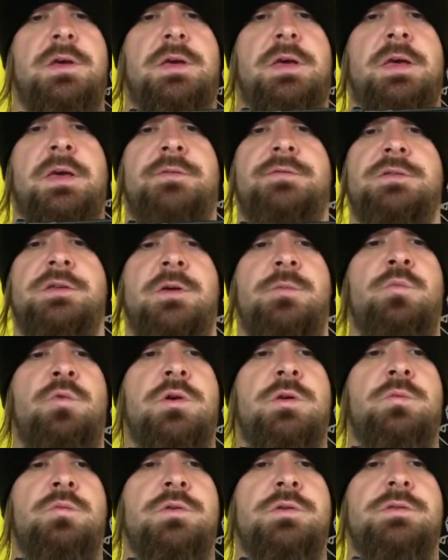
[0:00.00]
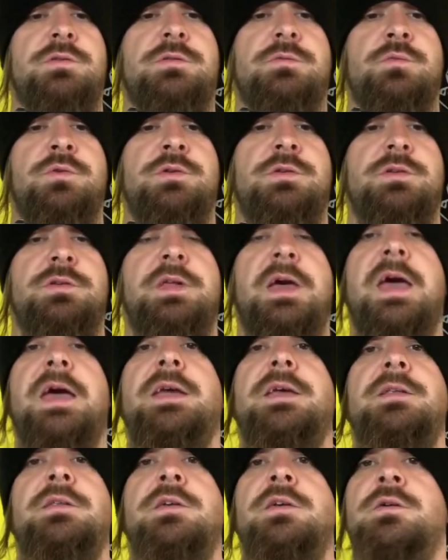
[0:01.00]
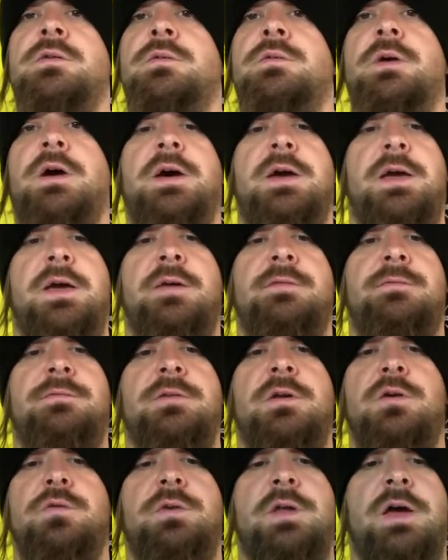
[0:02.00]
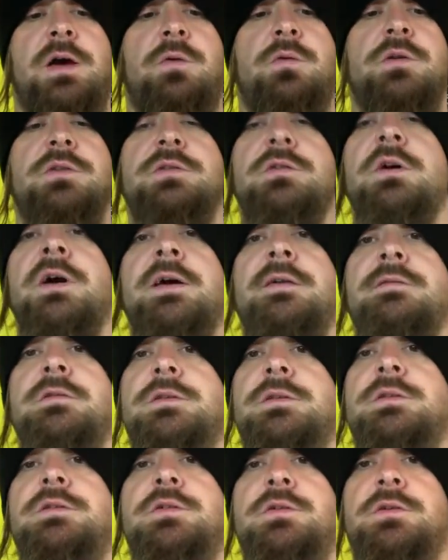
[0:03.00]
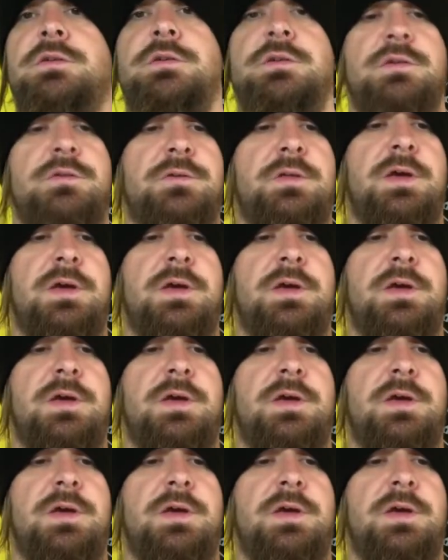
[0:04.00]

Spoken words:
if someone was attacking you, I have no doubt whatsoever that you could do